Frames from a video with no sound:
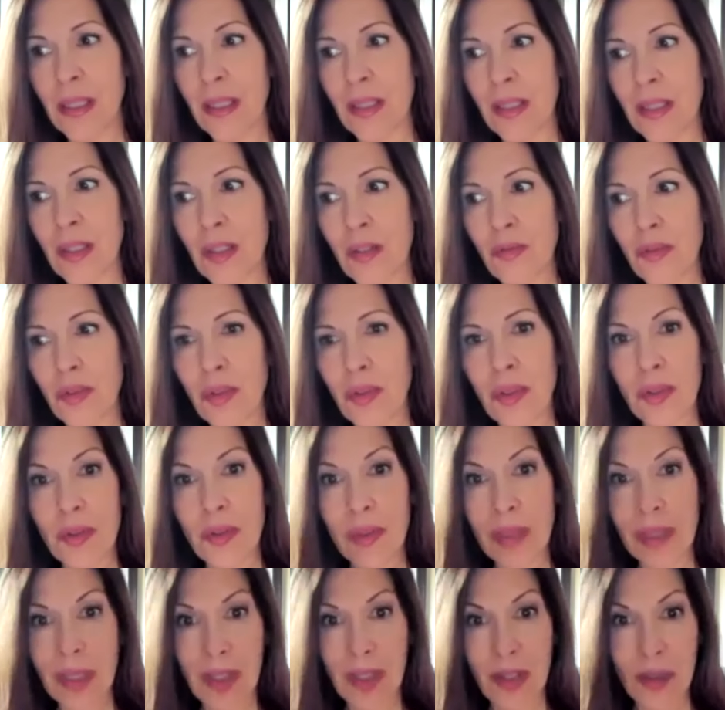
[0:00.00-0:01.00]
So for
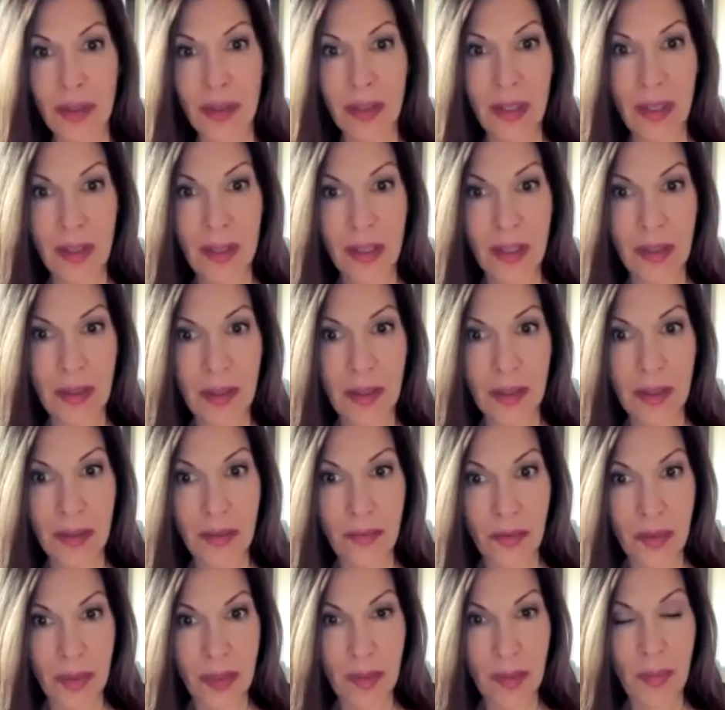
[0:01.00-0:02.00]
those that aren't there yet, the,
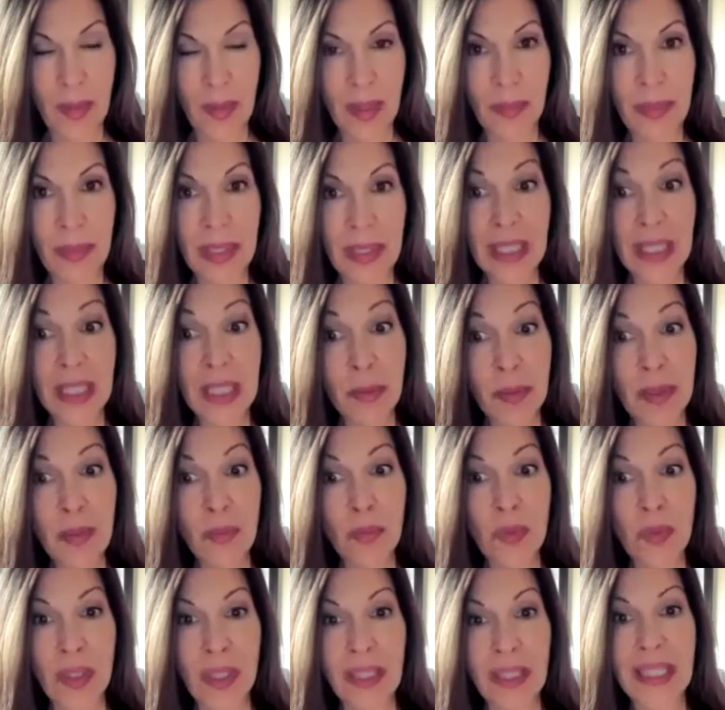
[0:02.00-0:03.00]
for some of the men, it's been
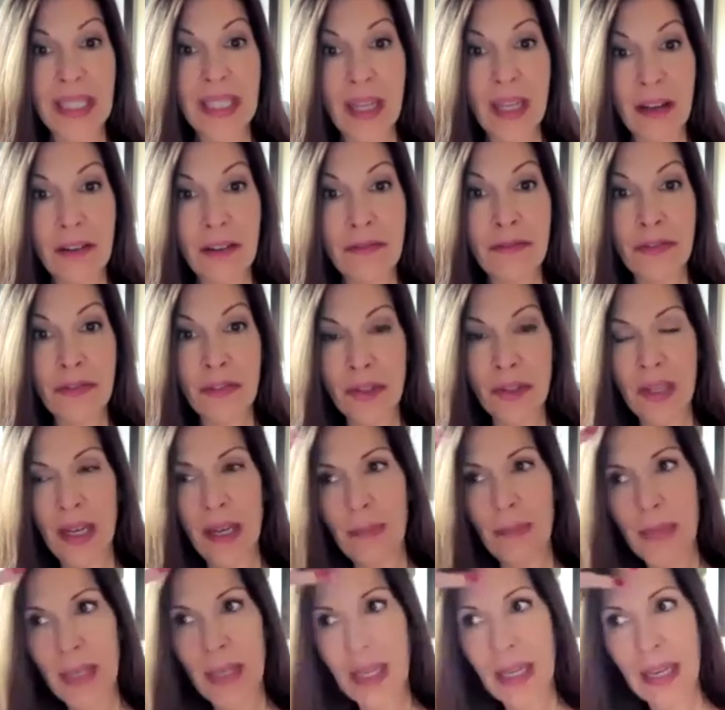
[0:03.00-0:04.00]
really tough for
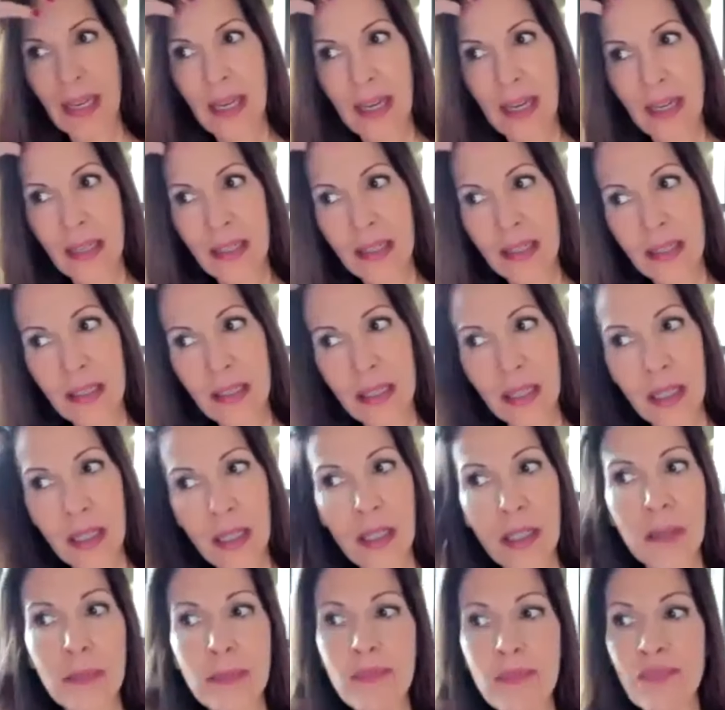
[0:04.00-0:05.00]
them. And
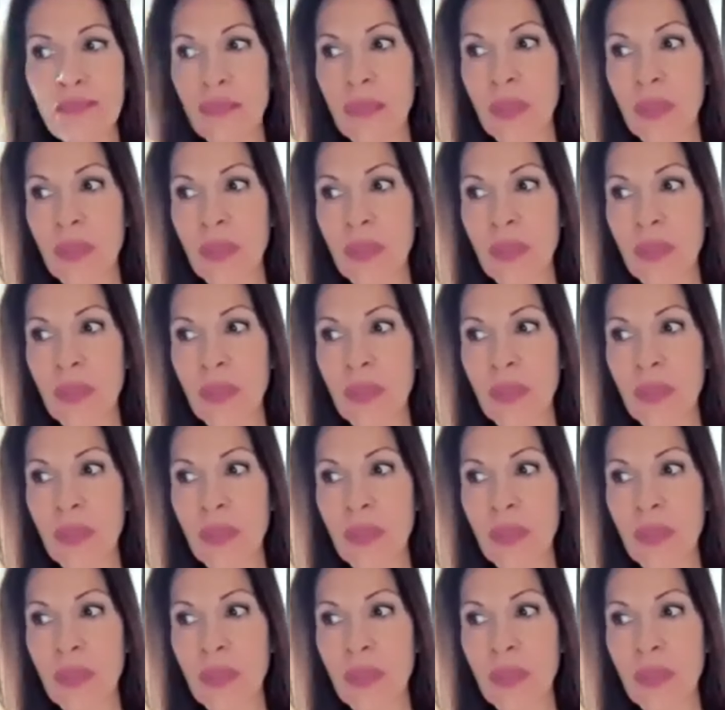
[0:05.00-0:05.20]
um,